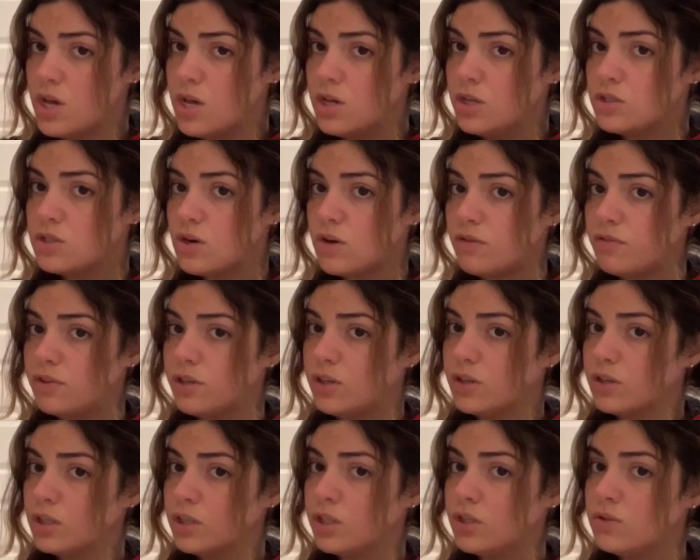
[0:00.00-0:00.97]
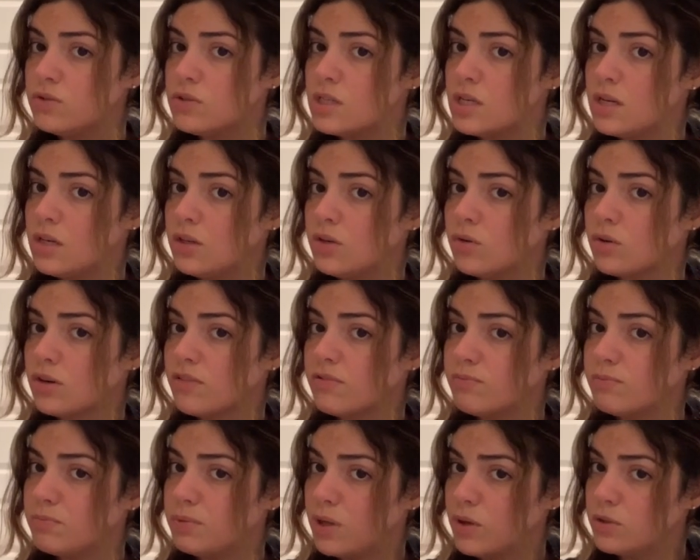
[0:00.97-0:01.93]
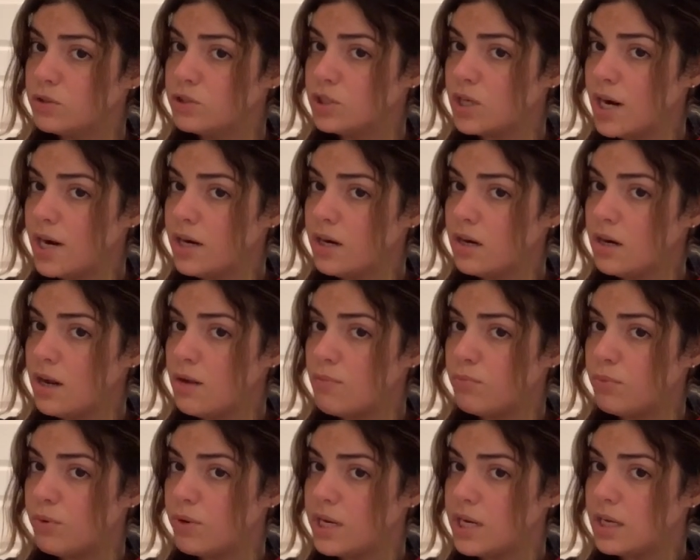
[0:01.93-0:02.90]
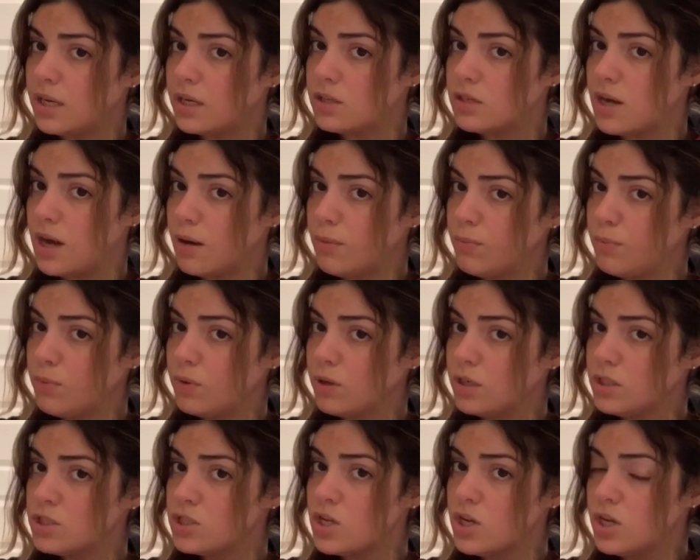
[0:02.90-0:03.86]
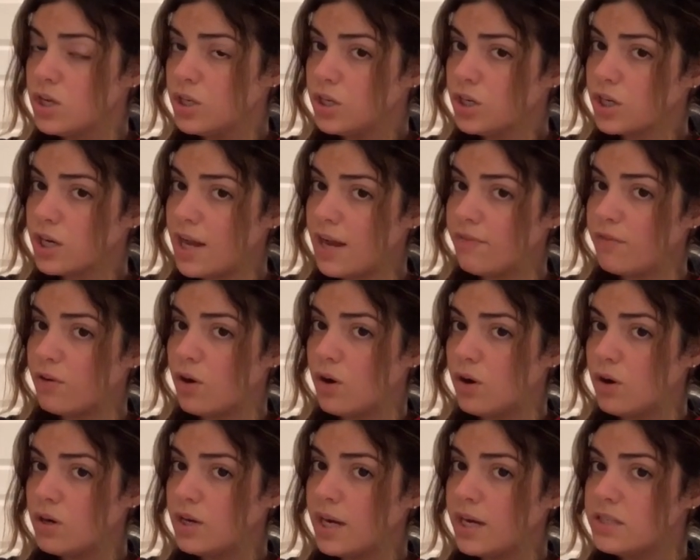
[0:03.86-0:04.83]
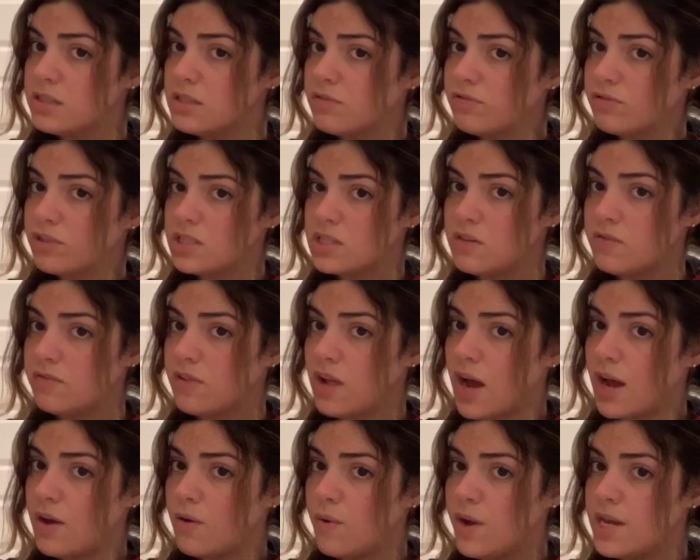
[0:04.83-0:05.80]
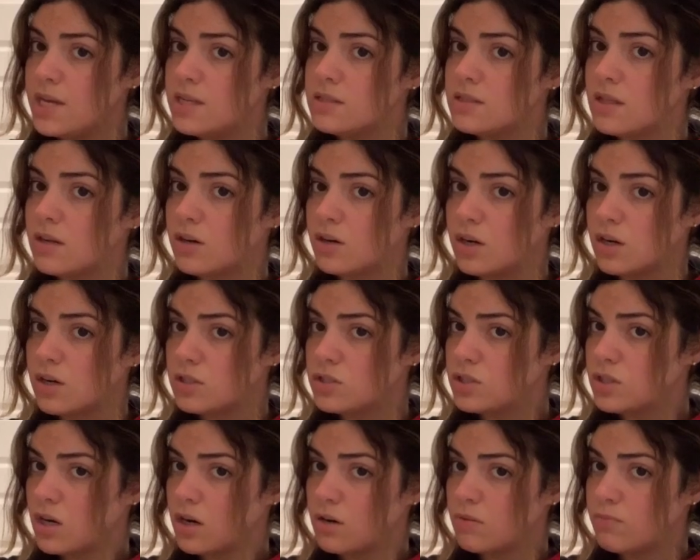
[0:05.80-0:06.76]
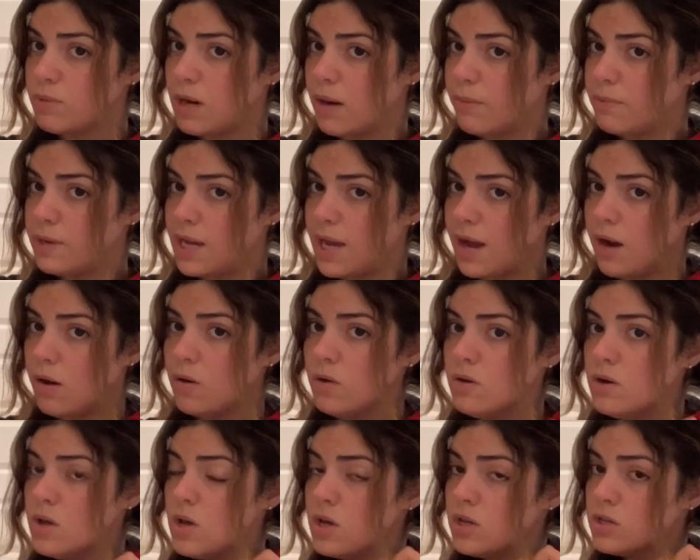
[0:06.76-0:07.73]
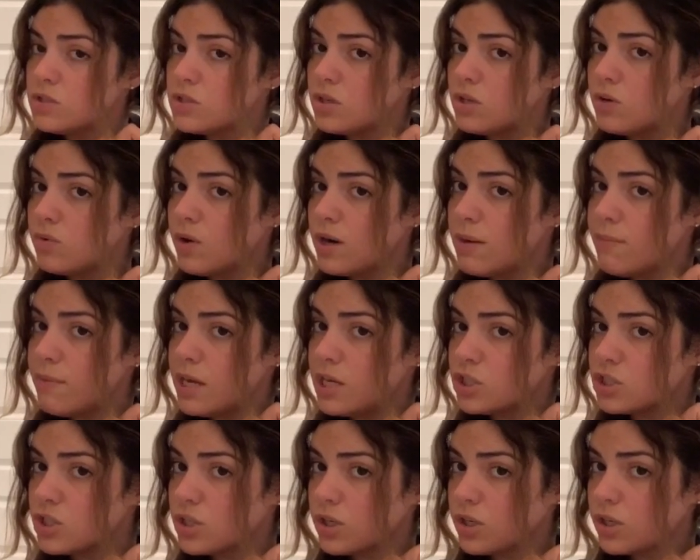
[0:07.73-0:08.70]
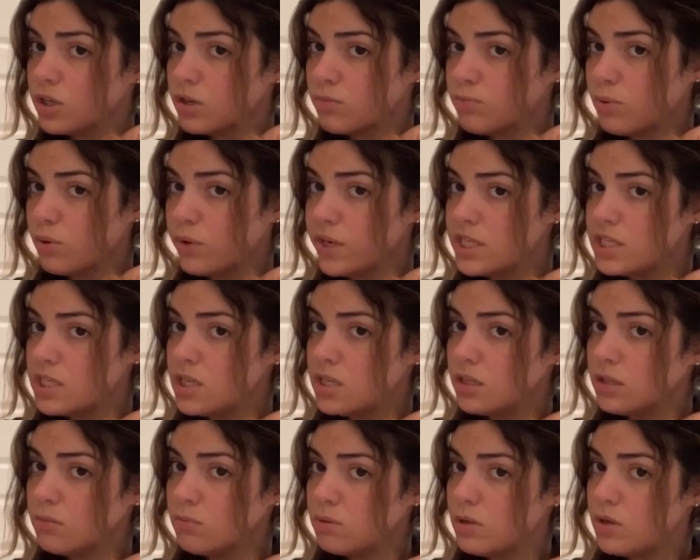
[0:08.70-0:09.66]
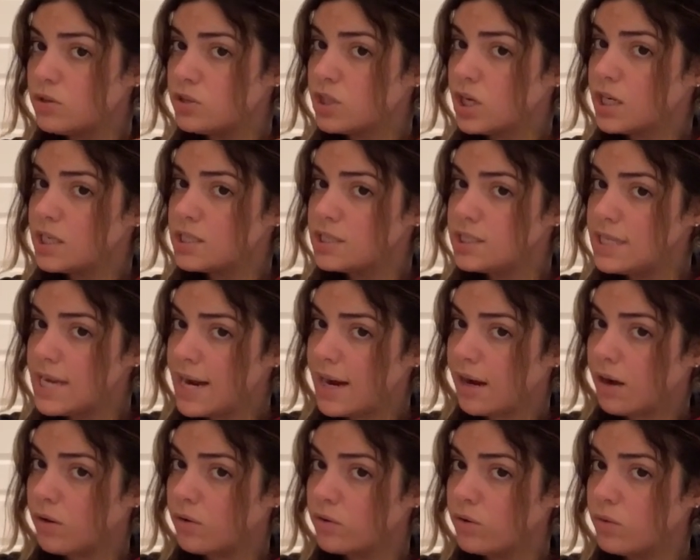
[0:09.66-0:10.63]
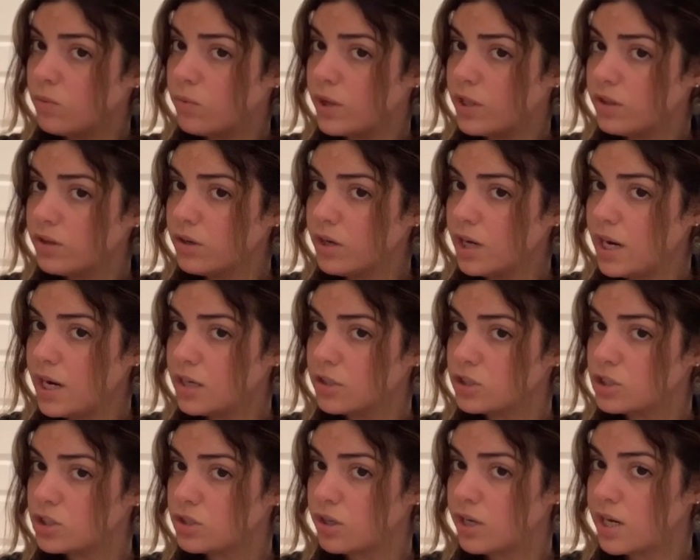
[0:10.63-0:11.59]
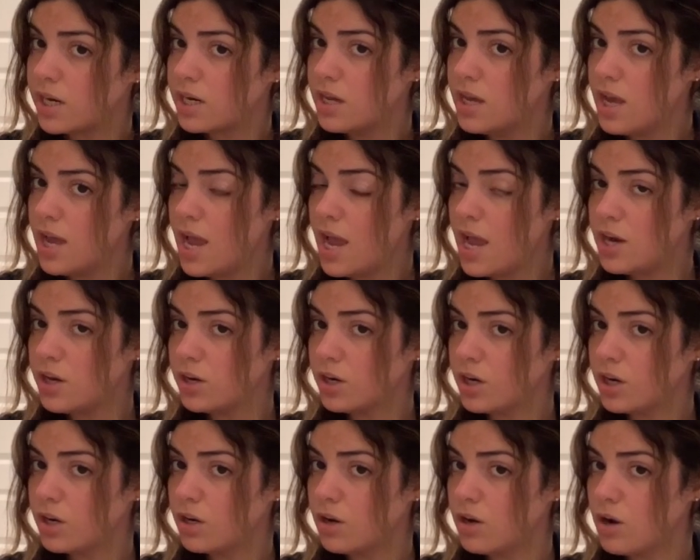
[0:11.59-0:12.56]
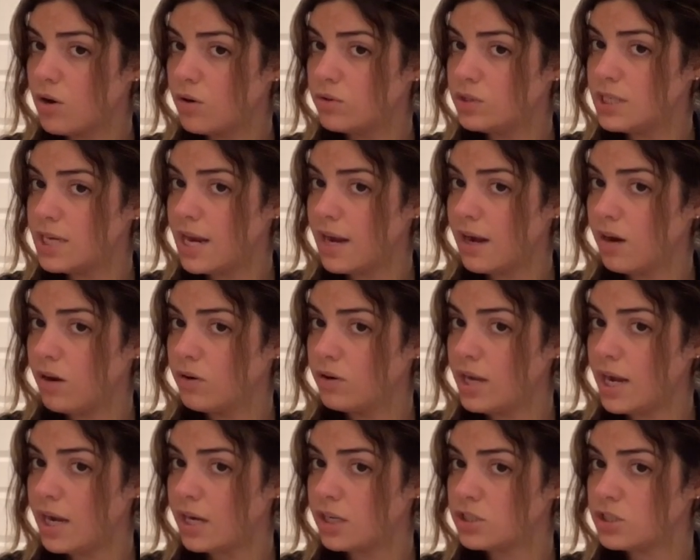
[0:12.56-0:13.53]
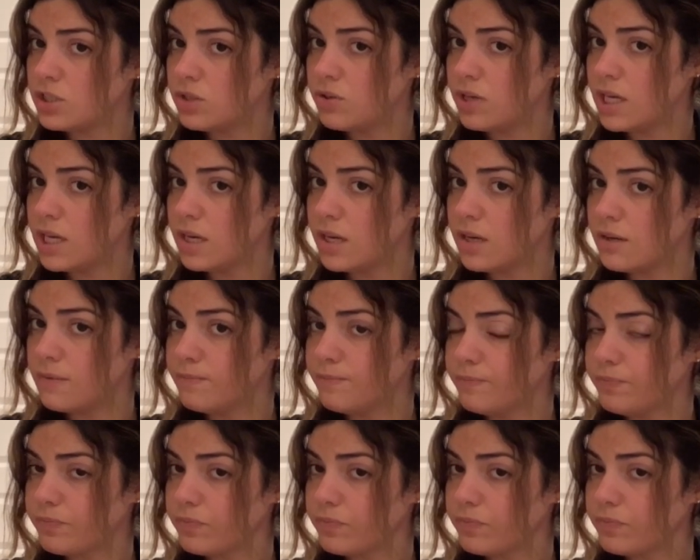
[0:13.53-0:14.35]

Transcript: So if you're using your blow dryer and pointing it upwards, you're gonna have all kinds of frizzy flyaways that are gonna start popping out. So you wanna make sure you're pointing your blow dryer down with your hair strand, and you're gonna go down as you can.